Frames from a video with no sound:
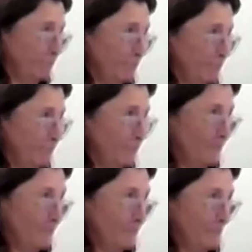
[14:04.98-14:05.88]
So
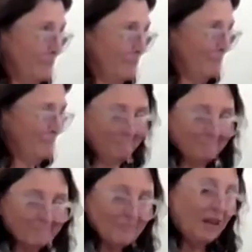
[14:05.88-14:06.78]
would you like to
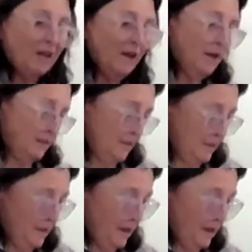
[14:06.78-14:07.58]
start this?